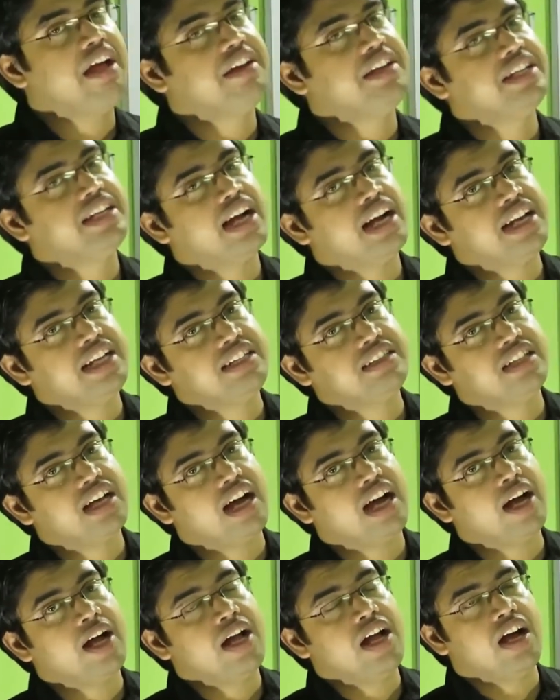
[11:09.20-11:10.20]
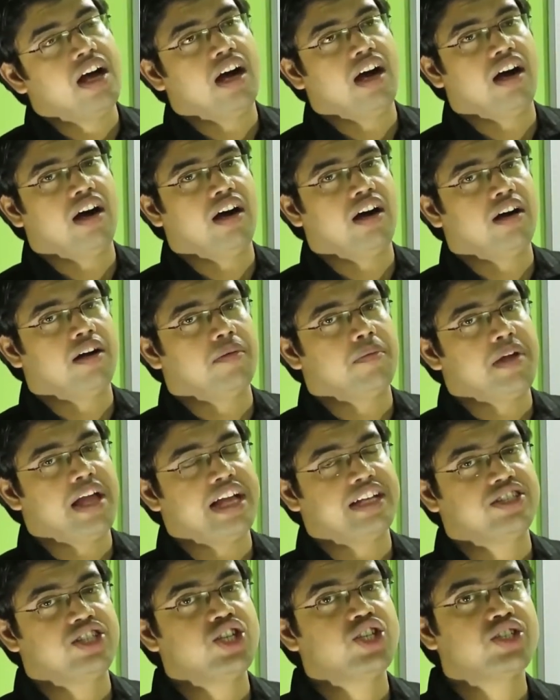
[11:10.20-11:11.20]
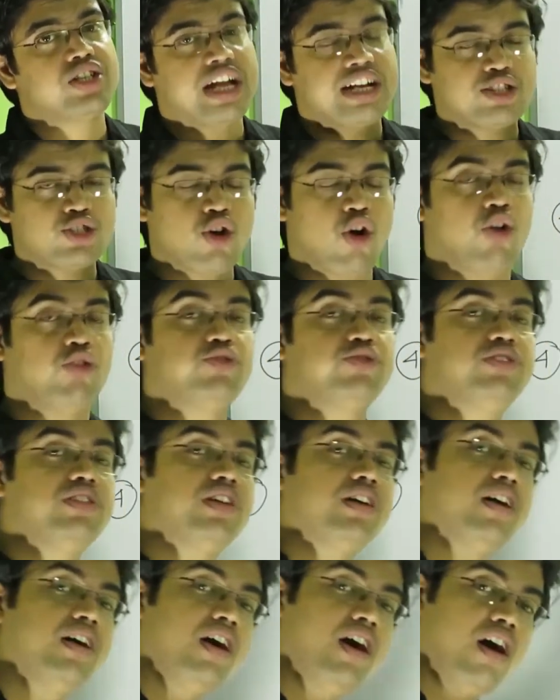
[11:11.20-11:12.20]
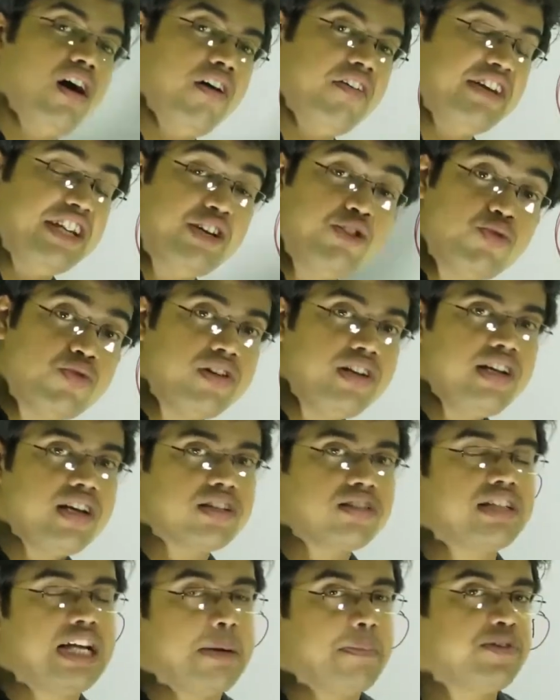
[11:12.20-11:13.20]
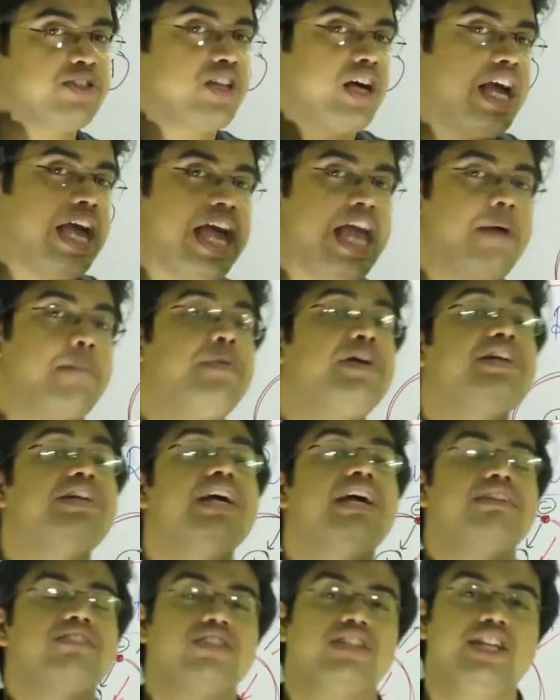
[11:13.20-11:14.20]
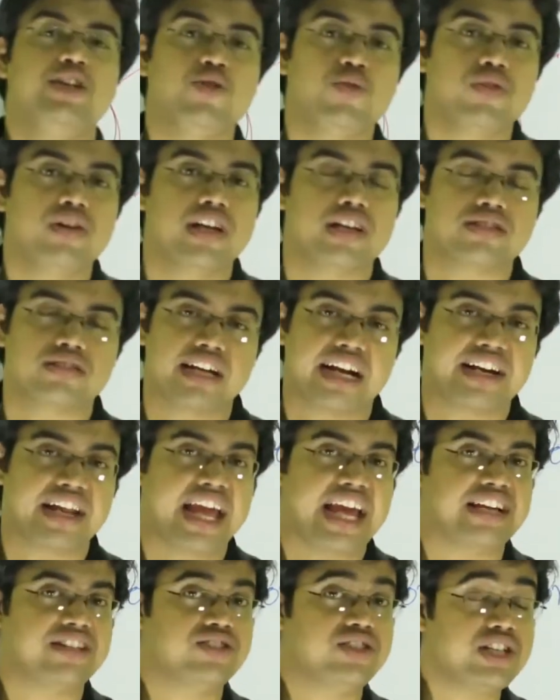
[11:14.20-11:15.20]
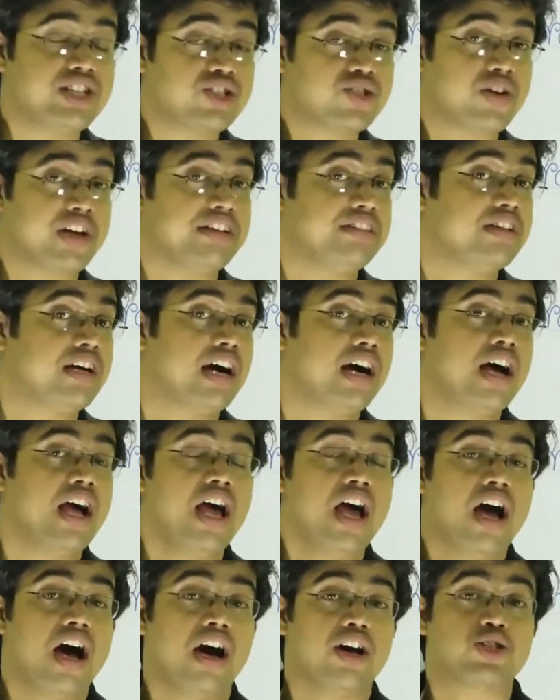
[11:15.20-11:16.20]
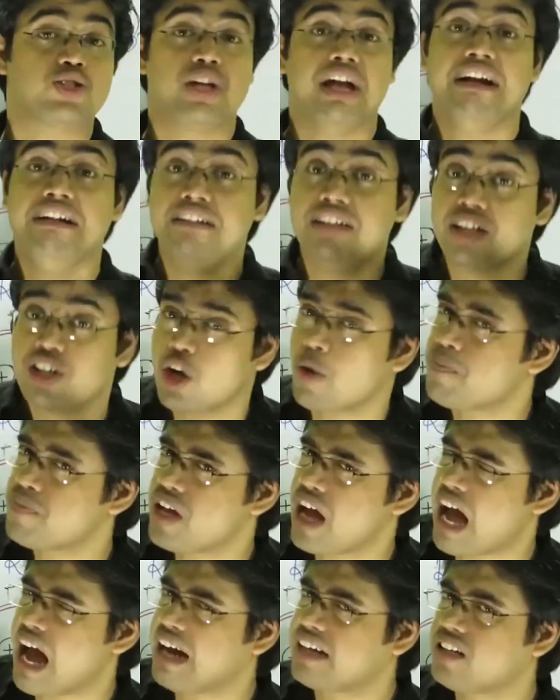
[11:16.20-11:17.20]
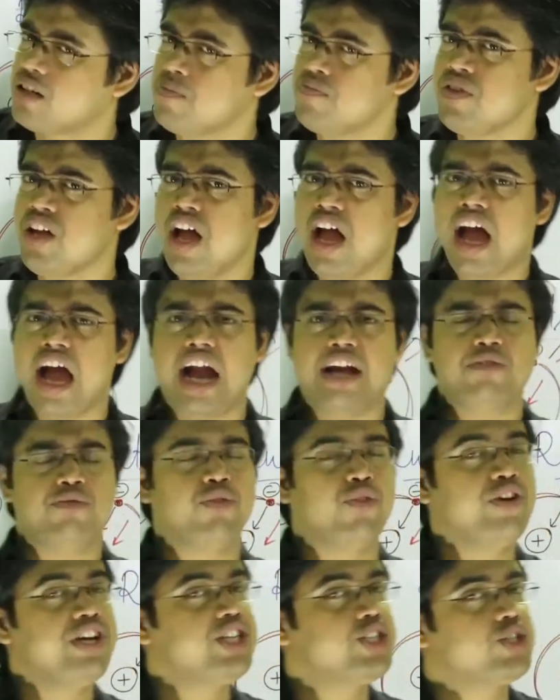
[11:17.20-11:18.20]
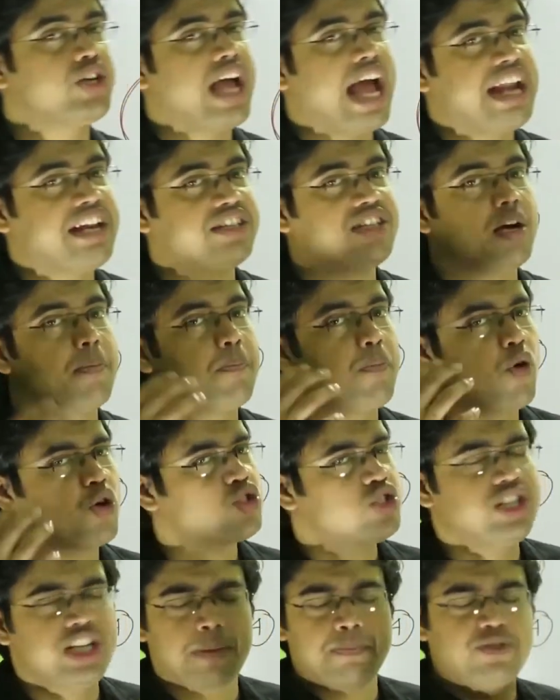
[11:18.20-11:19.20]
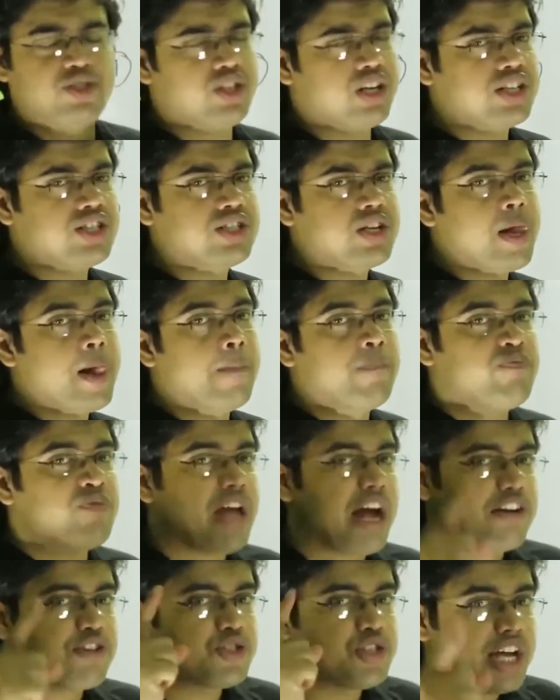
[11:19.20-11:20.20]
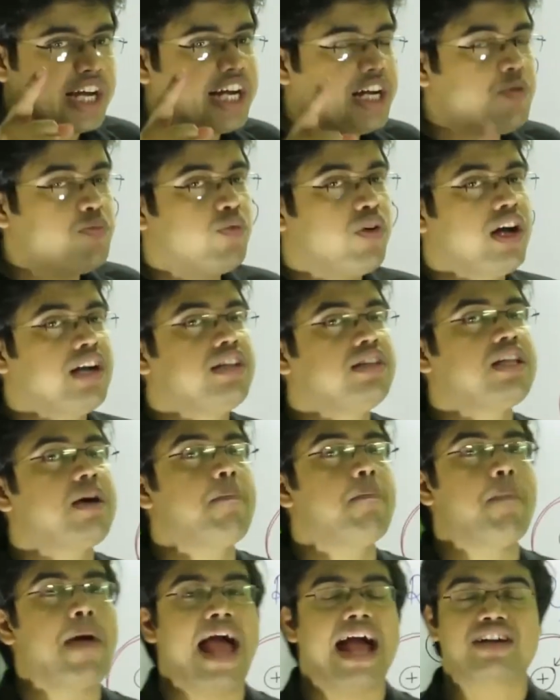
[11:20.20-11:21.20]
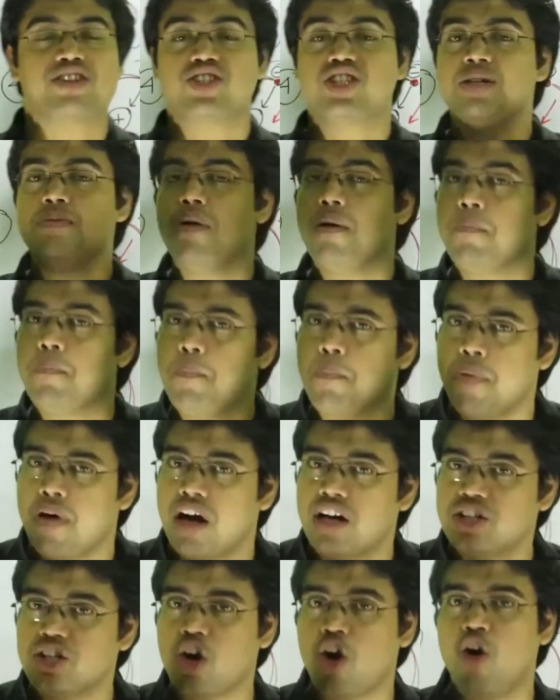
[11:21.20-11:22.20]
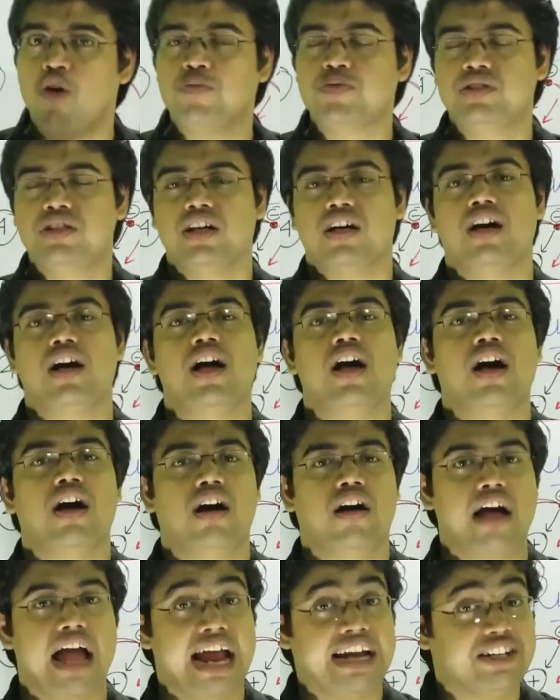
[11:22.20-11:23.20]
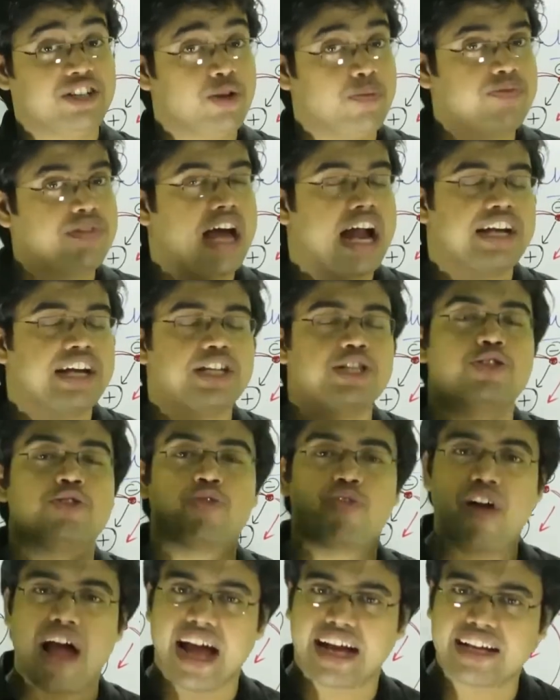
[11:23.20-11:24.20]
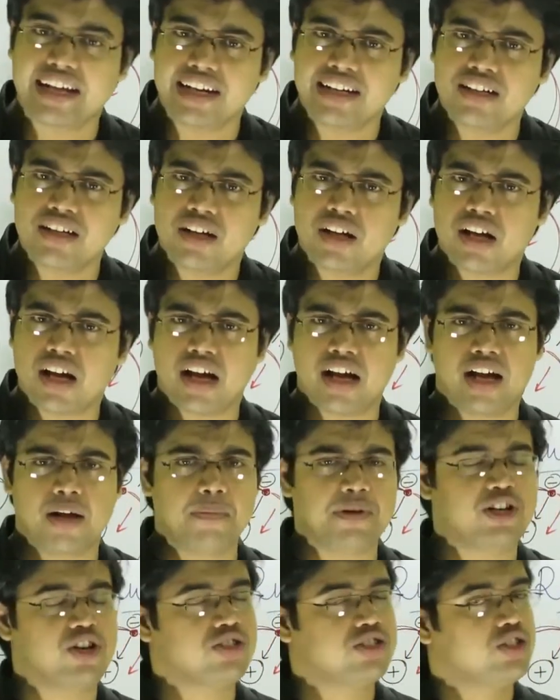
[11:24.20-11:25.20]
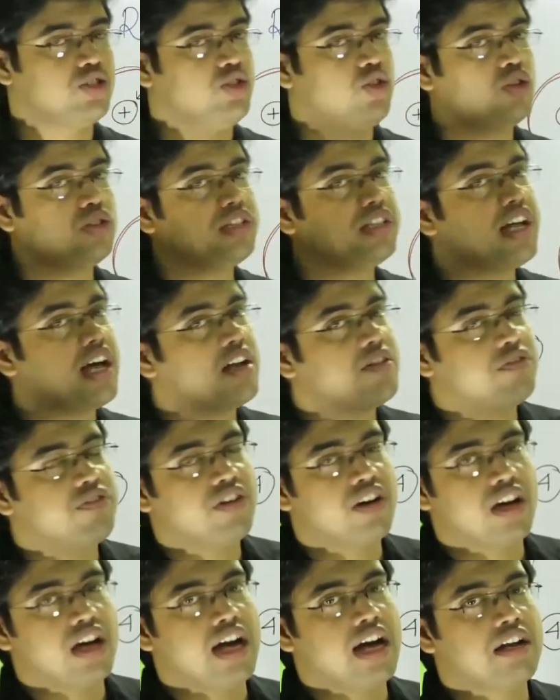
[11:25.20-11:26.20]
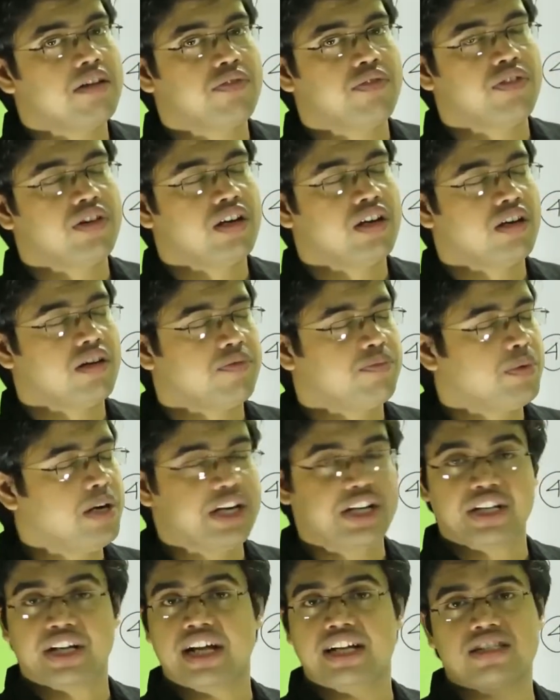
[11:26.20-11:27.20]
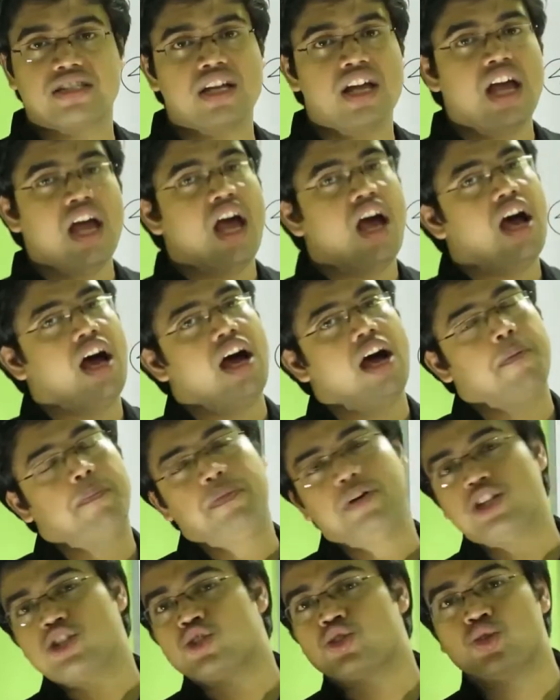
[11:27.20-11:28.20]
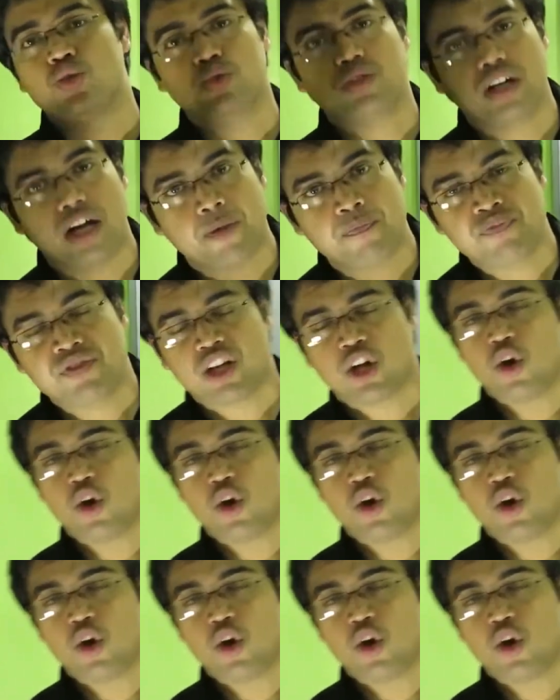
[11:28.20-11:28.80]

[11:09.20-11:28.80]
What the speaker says: regarding the existence of the nucleus, that means the heavy dense nucleus that exists in the center of the atom and which carry the positive charge. And second one, the maximum part of the atom that is vacant, because you know that alpha particles pass through the